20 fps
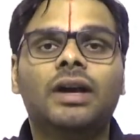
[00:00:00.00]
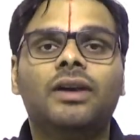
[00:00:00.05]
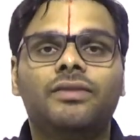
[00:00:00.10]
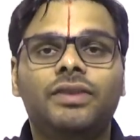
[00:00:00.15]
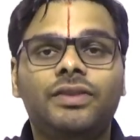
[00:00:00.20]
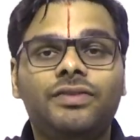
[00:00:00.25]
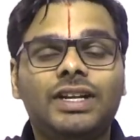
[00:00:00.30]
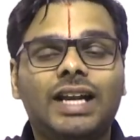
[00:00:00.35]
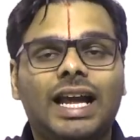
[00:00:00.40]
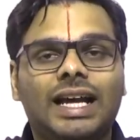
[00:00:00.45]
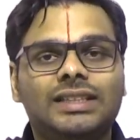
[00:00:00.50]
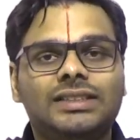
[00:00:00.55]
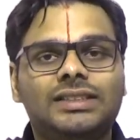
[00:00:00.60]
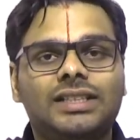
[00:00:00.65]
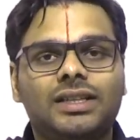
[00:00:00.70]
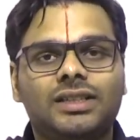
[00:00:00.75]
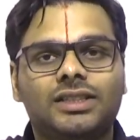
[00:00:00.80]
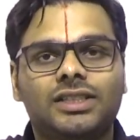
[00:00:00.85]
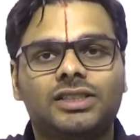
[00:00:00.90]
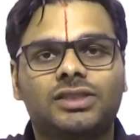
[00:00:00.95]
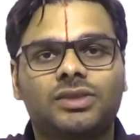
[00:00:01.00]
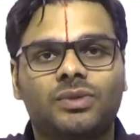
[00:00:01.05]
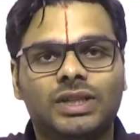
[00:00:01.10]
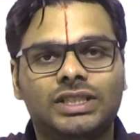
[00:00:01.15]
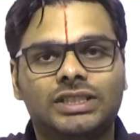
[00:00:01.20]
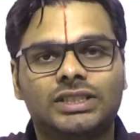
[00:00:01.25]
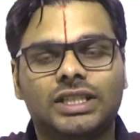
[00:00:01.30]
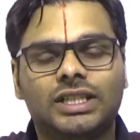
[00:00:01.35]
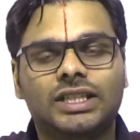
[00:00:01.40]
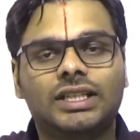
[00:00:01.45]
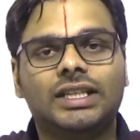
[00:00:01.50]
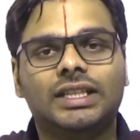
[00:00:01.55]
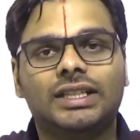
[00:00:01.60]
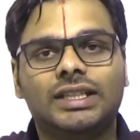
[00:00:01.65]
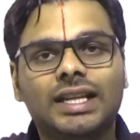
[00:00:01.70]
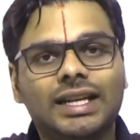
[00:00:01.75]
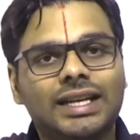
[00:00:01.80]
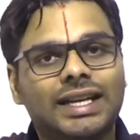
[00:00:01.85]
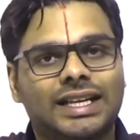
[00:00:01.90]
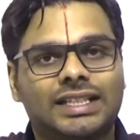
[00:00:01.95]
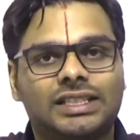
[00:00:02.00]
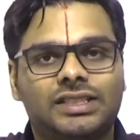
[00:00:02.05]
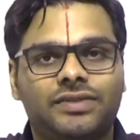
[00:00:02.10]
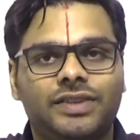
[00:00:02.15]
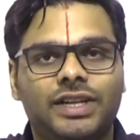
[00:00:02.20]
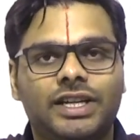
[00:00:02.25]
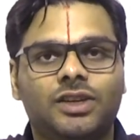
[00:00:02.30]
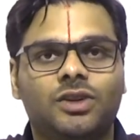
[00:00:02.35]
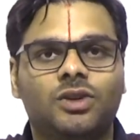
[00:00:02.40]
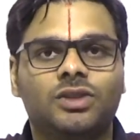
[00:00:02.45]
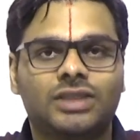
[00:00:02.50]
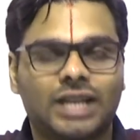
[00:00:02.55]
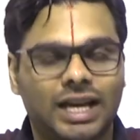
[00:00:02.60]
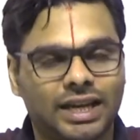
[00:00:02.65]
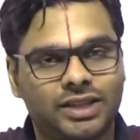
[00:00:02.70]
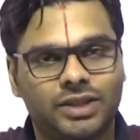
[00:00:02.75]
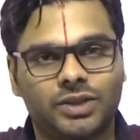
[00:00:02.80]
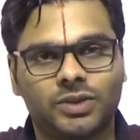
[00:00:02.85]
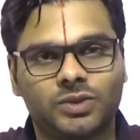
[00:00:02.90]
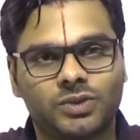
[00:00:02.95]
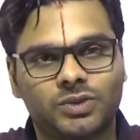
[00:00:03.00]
We will answer this question in the next video. Thank you.